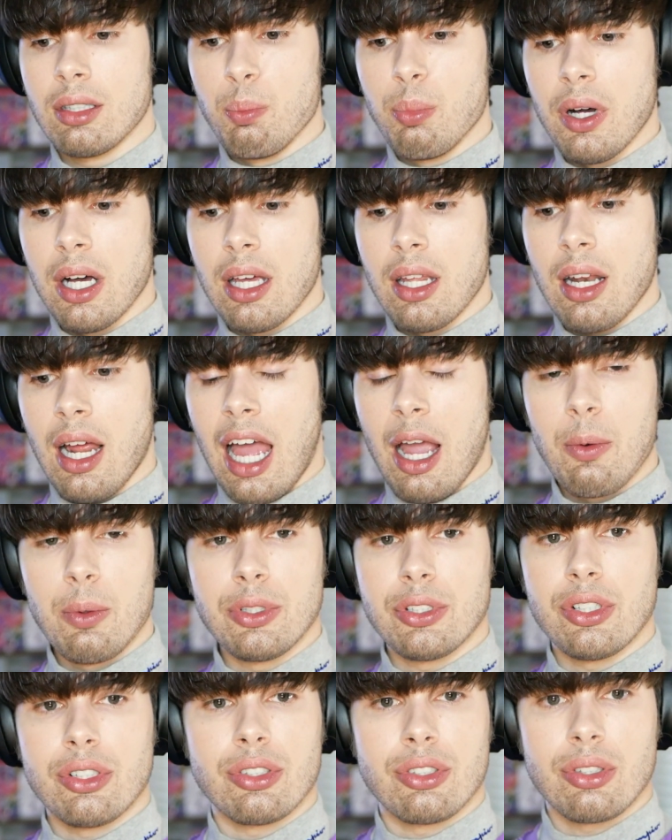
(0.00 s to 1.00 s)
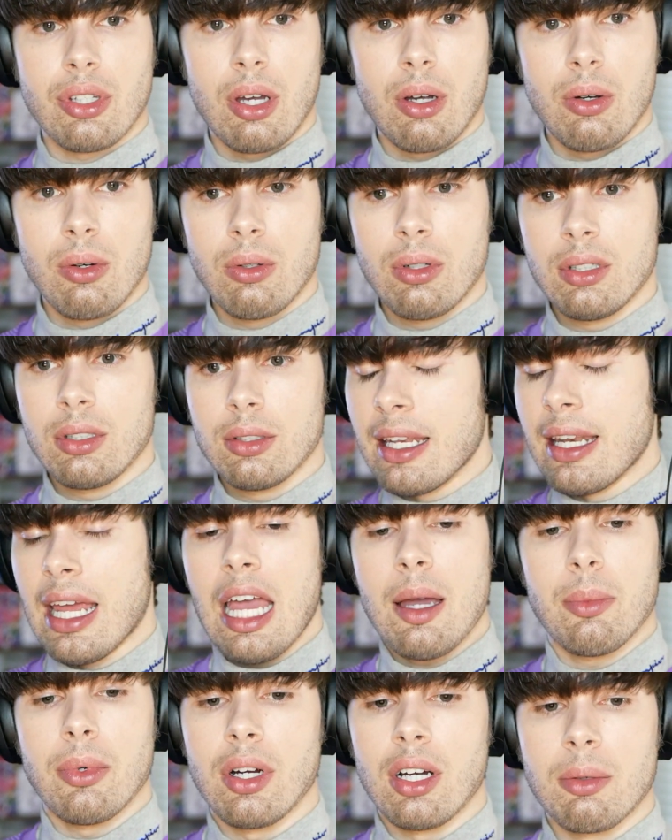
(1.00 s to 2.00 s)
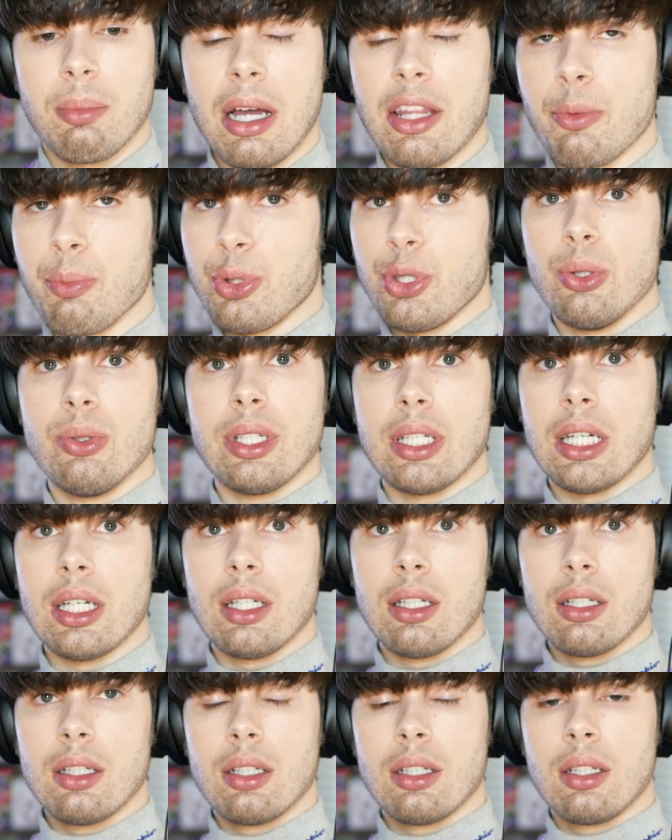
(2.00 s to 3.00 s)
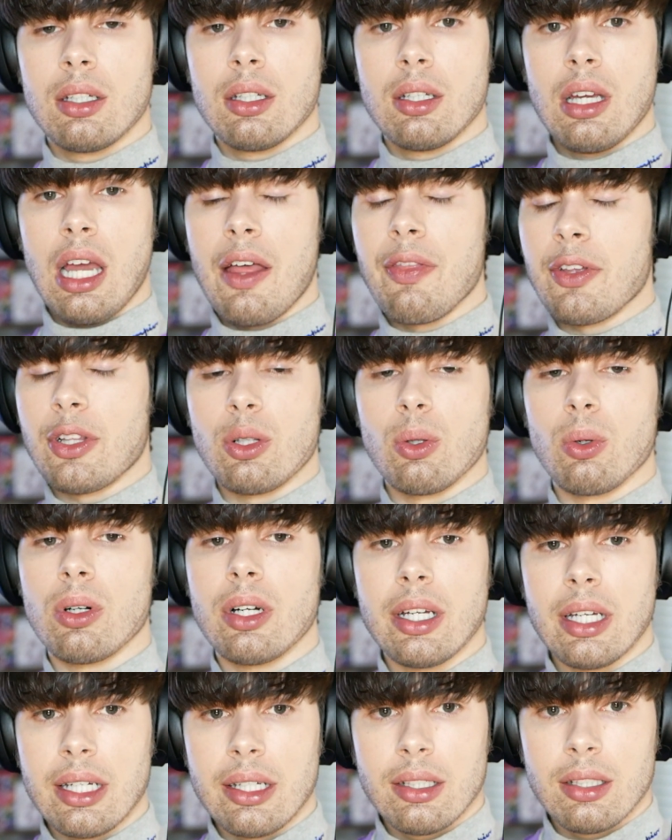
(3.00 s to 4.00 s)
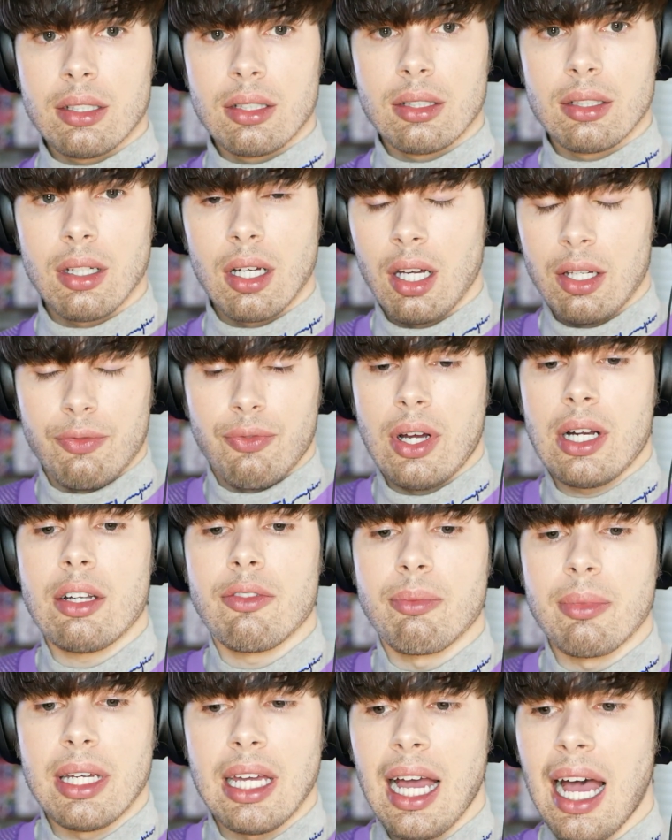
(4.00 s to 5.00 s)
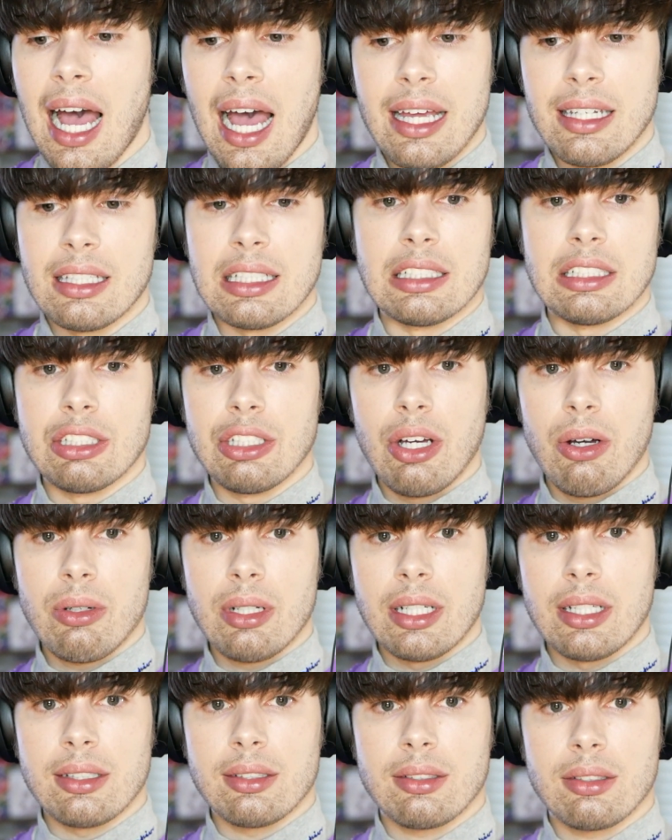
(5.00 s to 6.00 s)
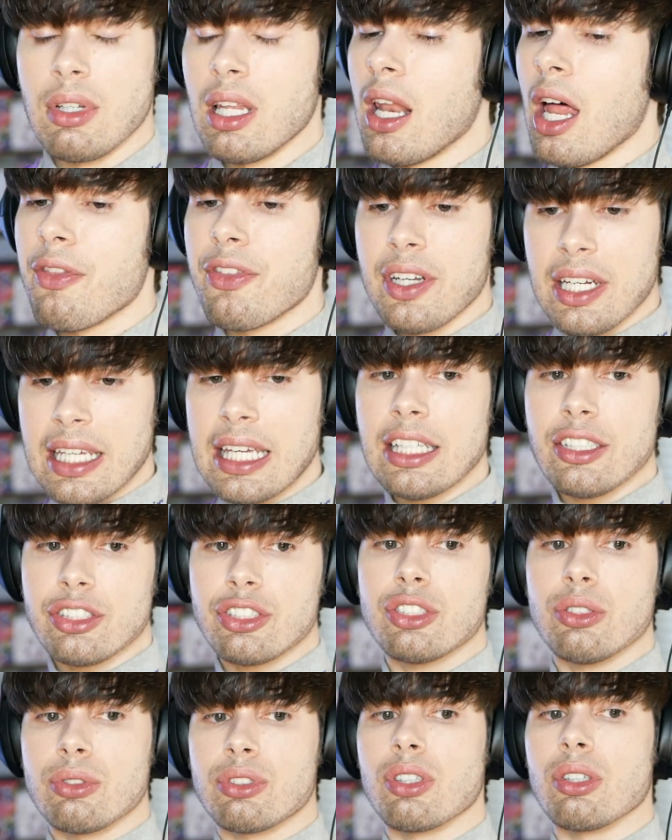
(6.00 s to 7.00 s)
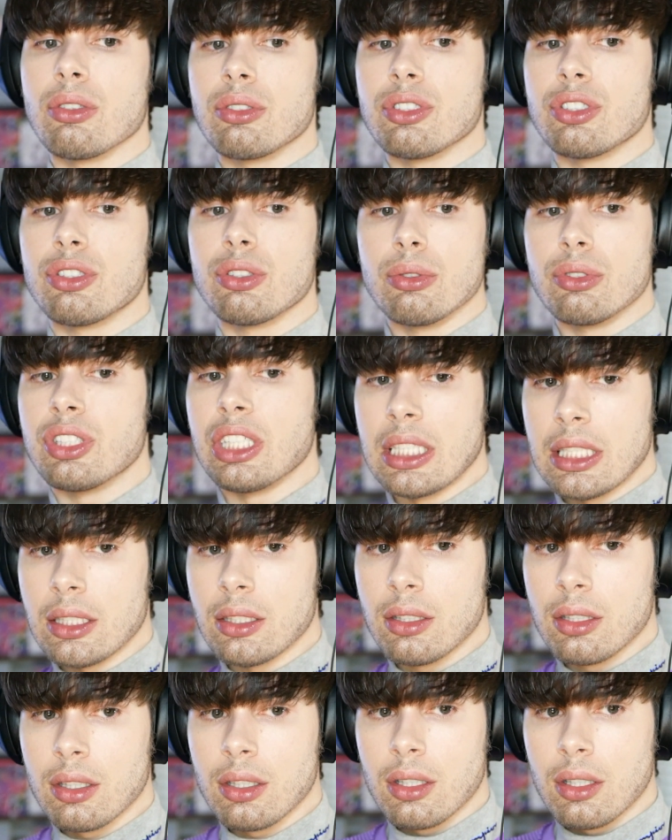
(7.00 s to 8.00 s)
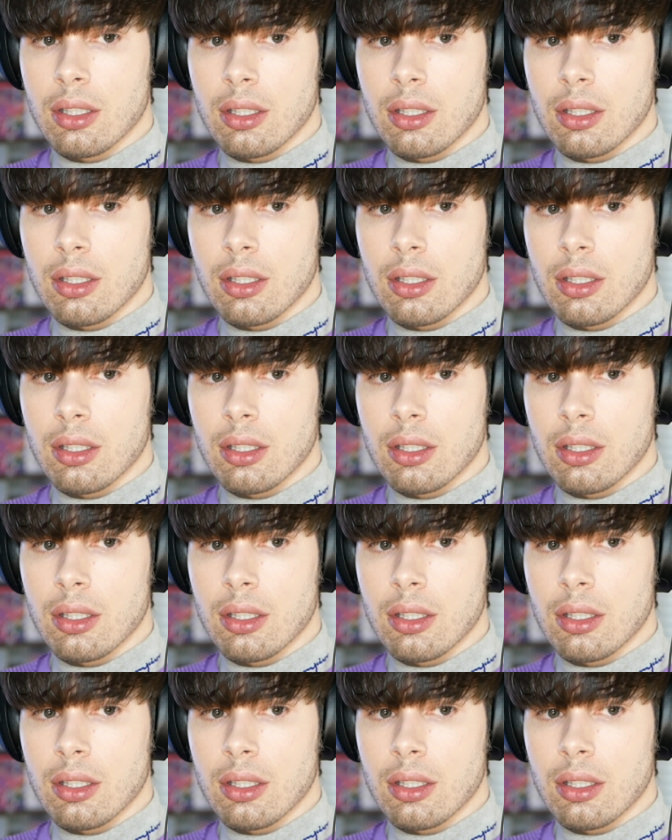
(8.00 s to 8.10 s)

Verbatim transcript: But I was just so enamored by the beauty and the glory in front of me, I didn't notice. Nothing against you, so Soojin.